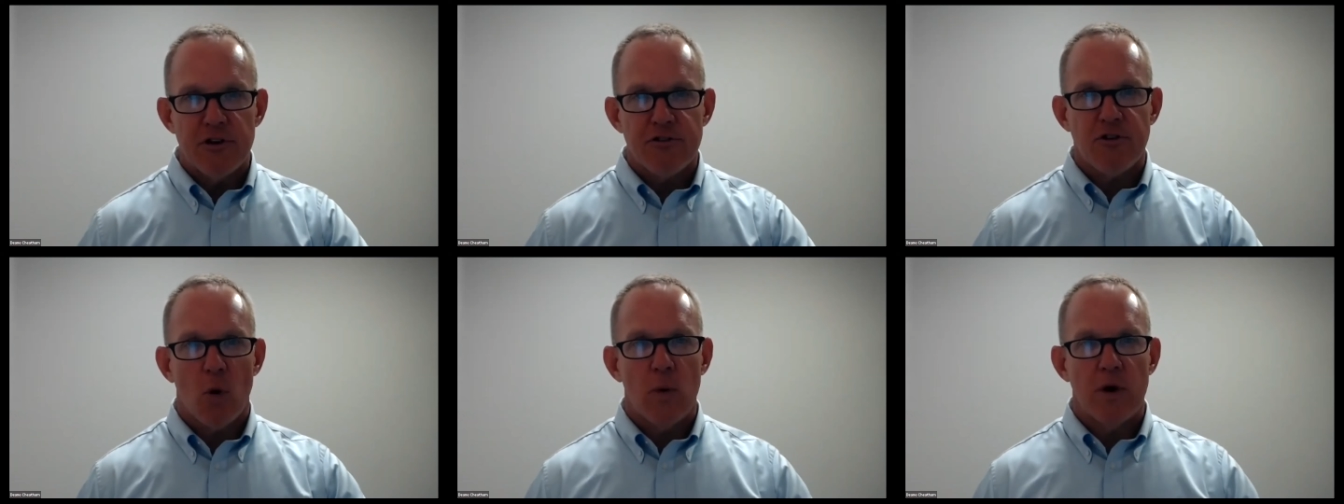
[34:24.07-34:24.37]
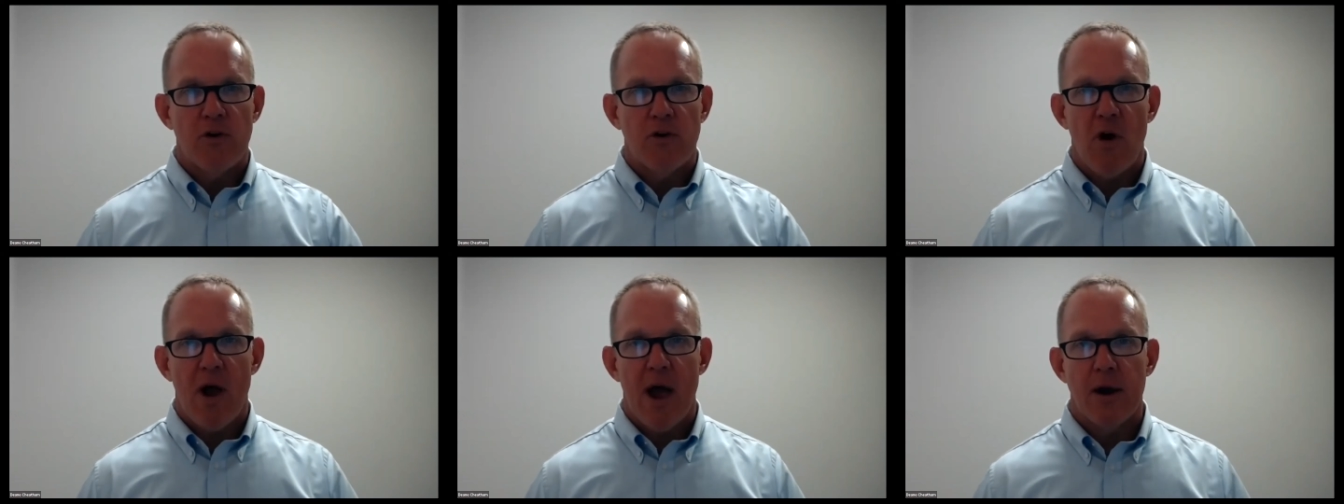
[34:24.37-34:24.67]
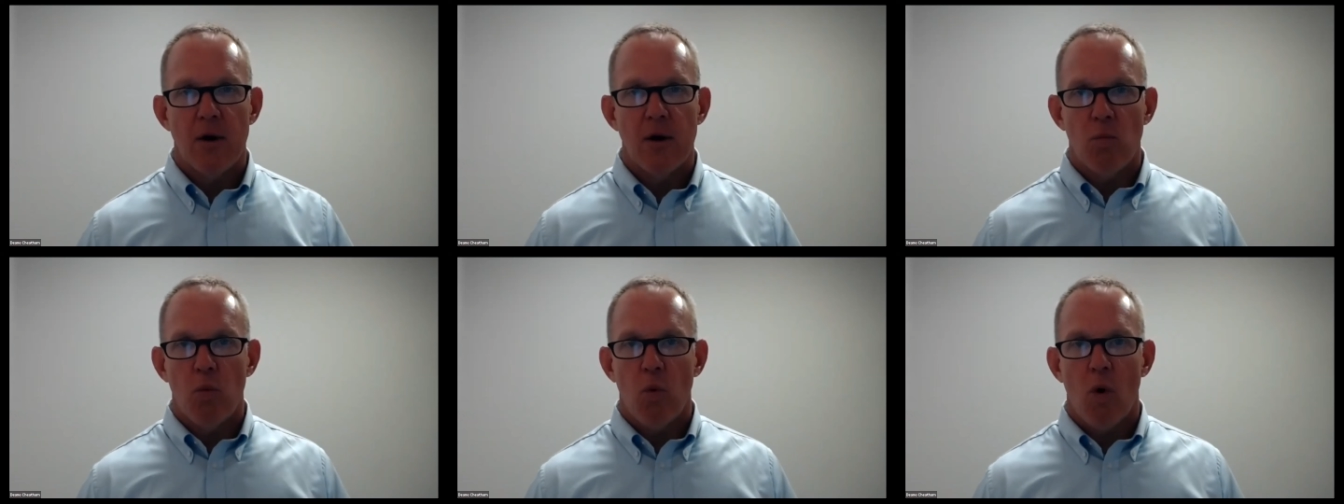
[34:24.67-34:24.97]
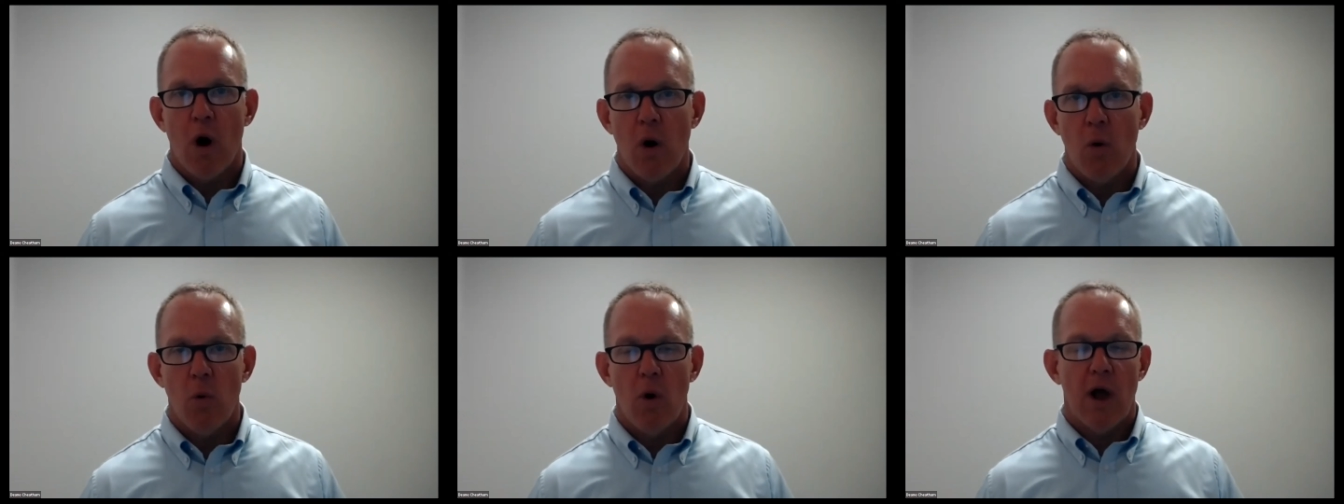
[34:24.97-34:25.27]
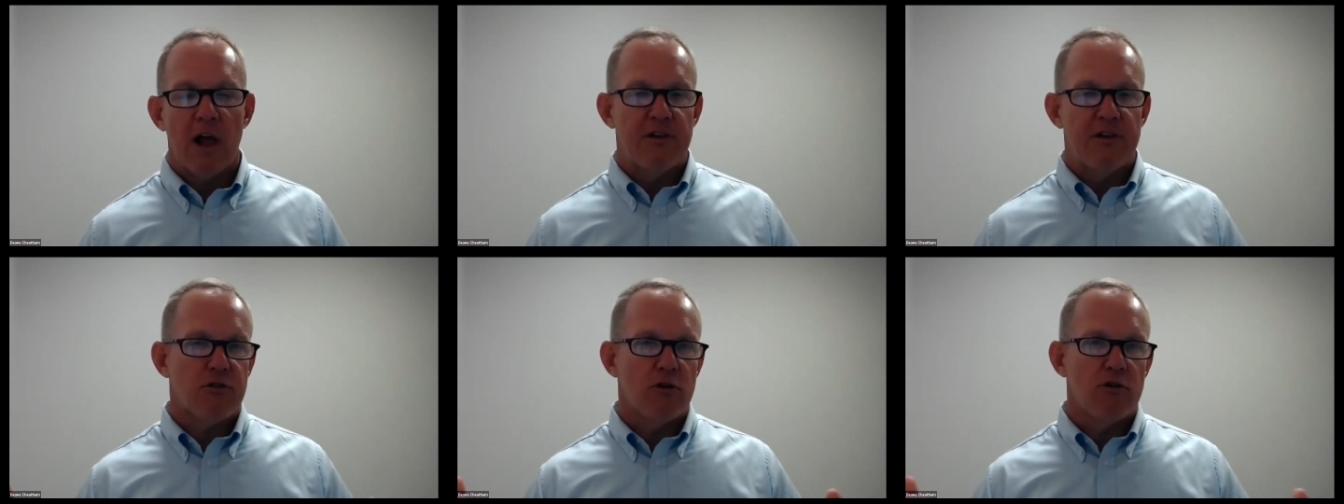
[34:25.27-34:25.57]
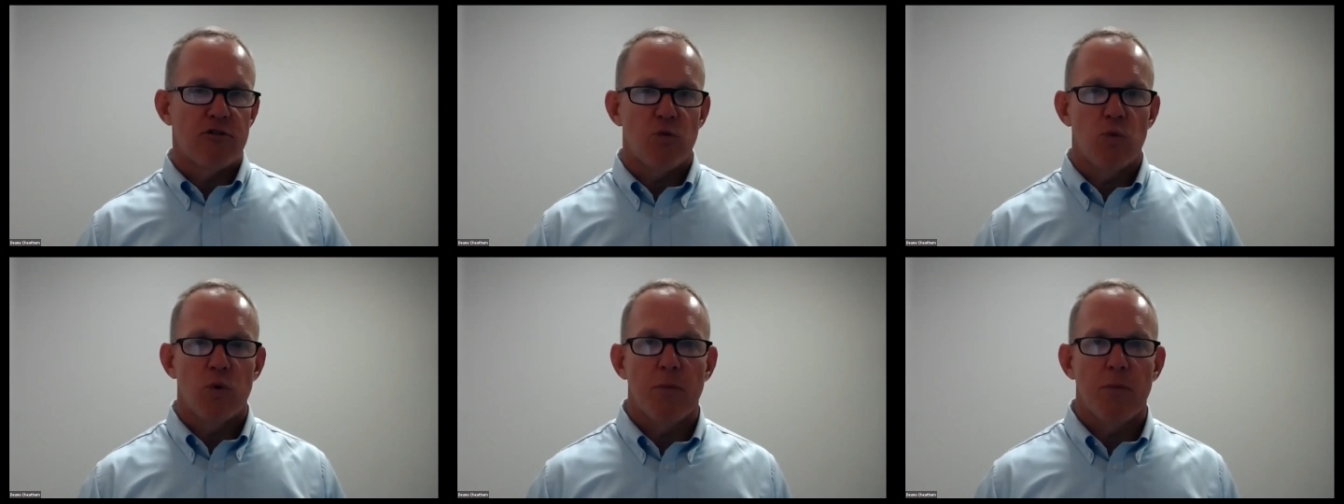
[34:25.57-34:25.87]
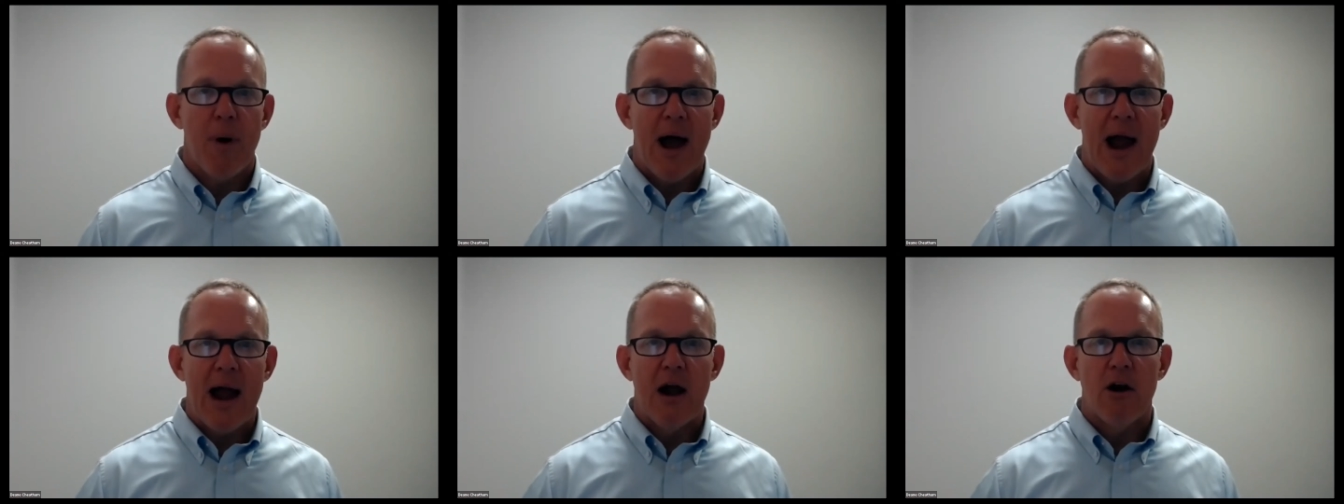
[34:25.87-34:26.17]
Are we trying to work exclusively with
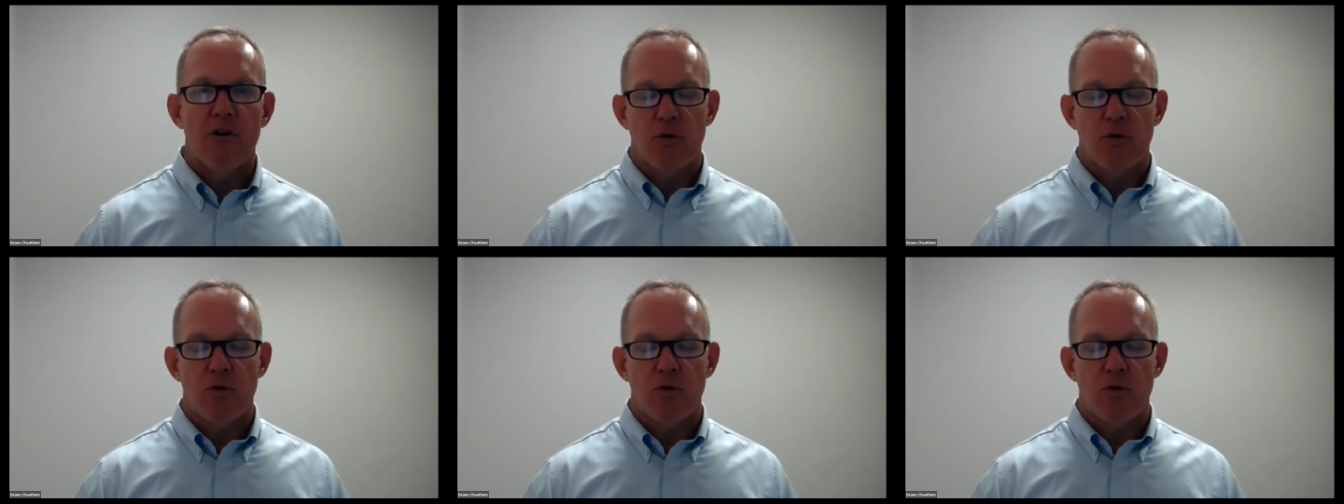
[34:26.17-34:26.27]
buyers?